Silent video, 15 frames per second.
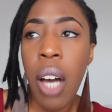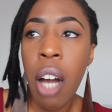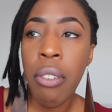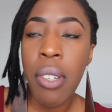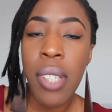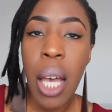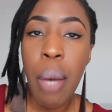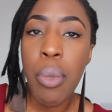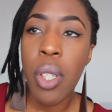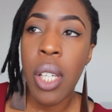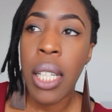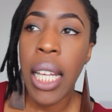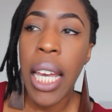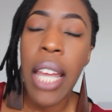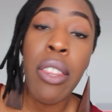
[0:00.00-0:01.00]
our
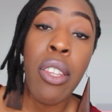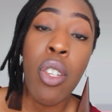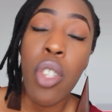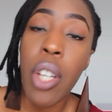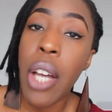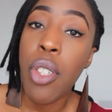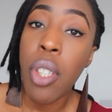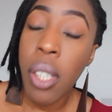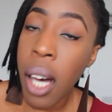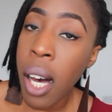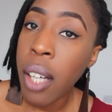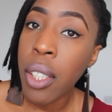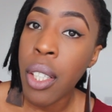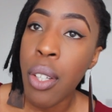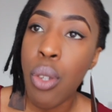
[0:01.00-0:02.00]
reception in the church
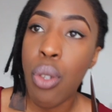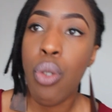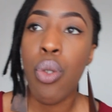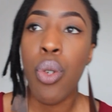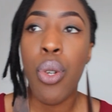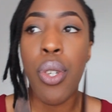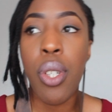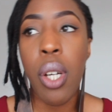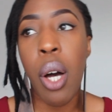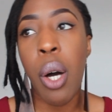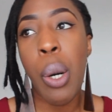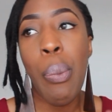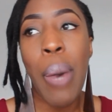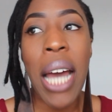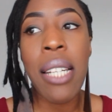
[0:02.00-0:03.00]
gardens due to the
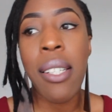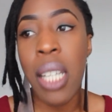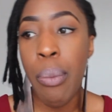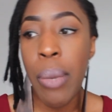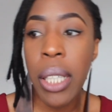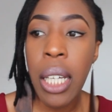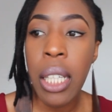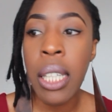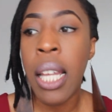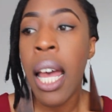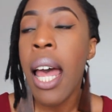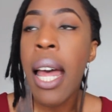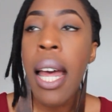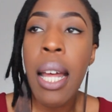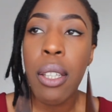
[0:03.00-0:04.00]
whole pandemic and
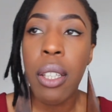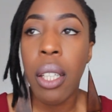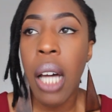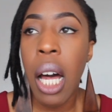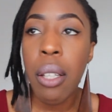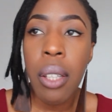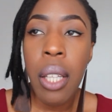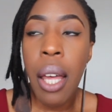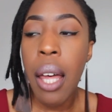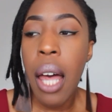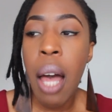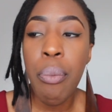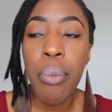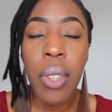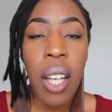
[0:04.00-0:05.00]
the
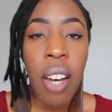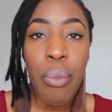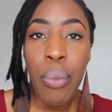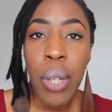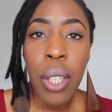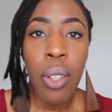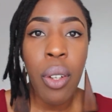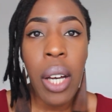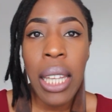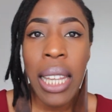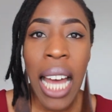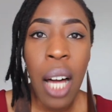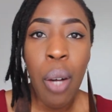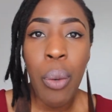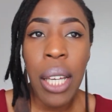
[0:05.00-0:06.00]
government not
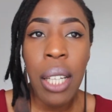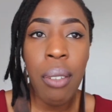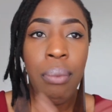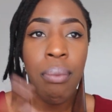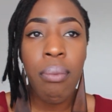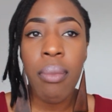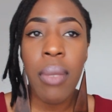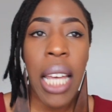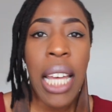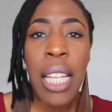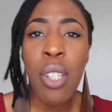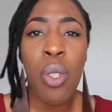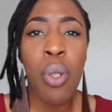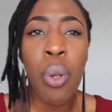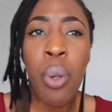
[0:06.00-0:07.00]
allowing
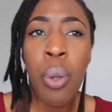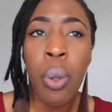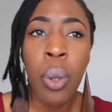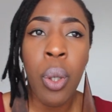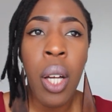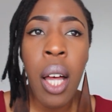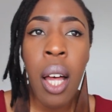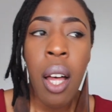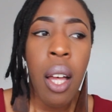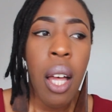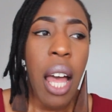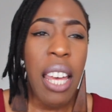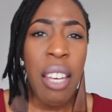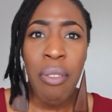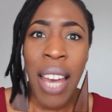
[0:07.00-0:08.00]
indoor
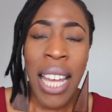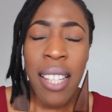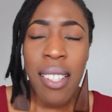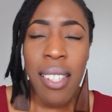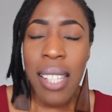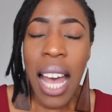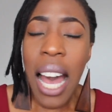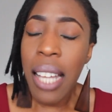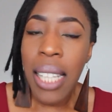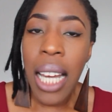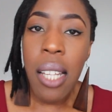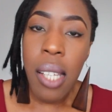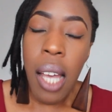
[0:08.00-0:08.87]
events at that